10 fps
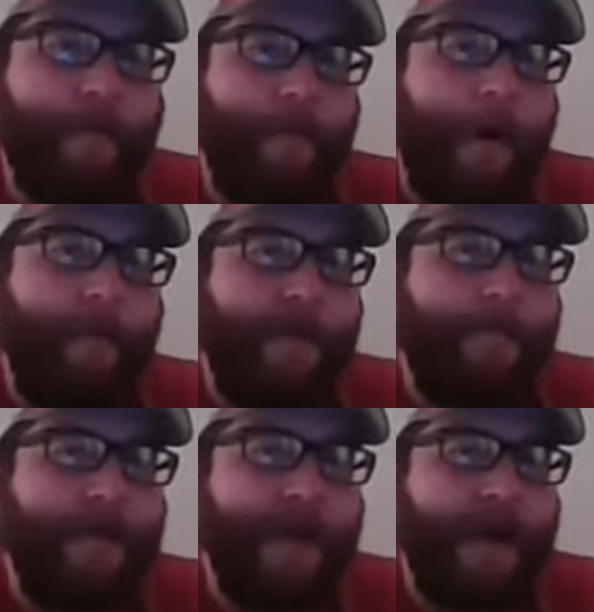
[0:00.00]
a moment
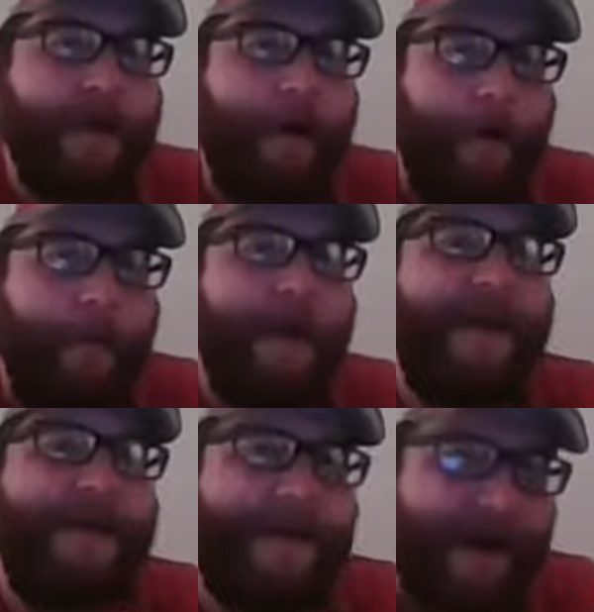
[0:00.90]
and be like, oh
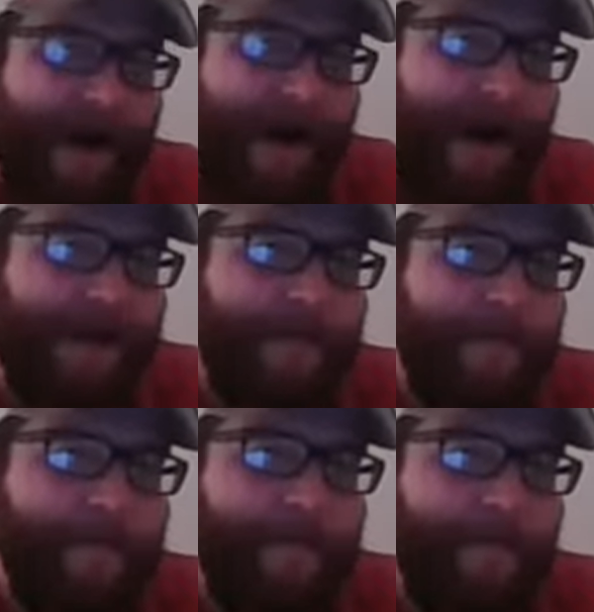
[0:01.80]
my God,
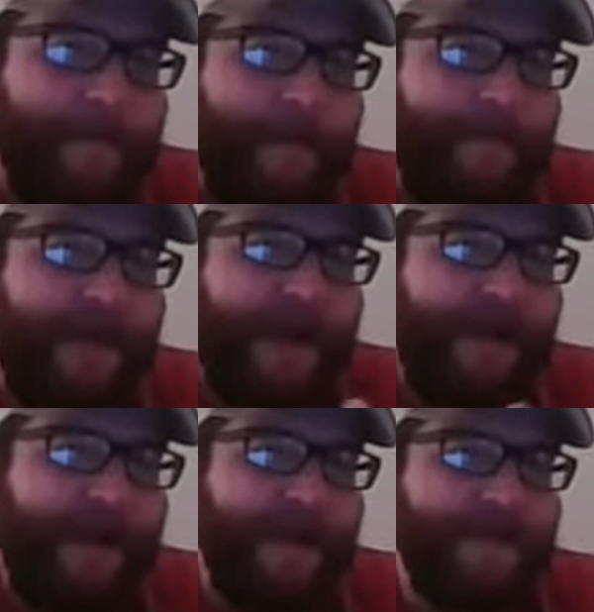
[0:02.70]

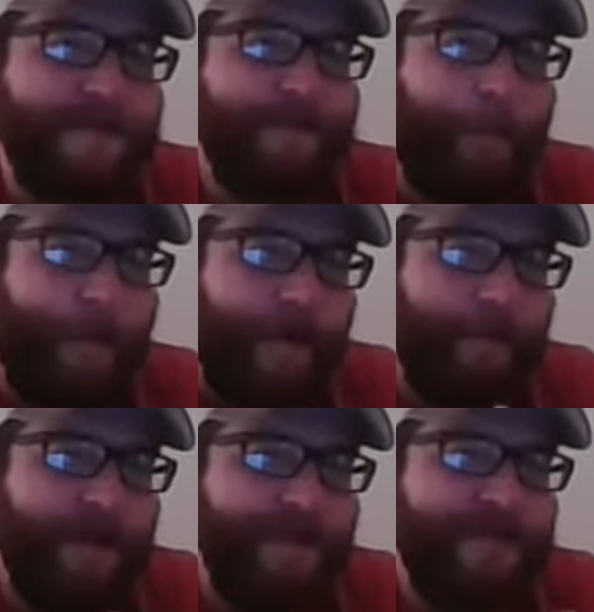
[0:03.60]
that is the
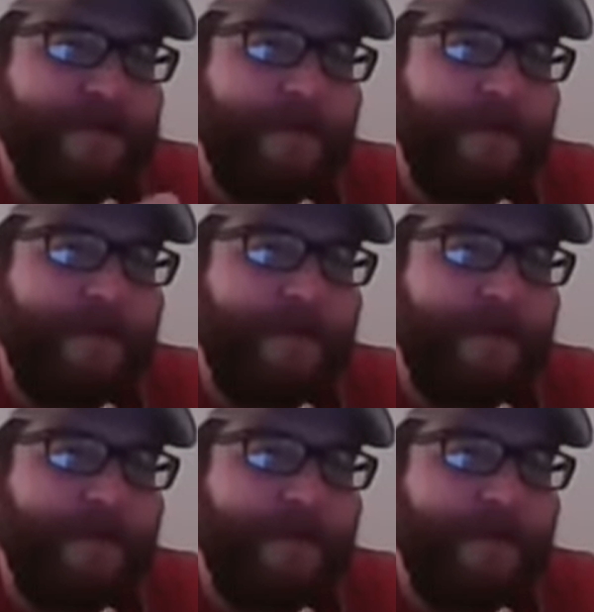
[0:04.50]
weirdest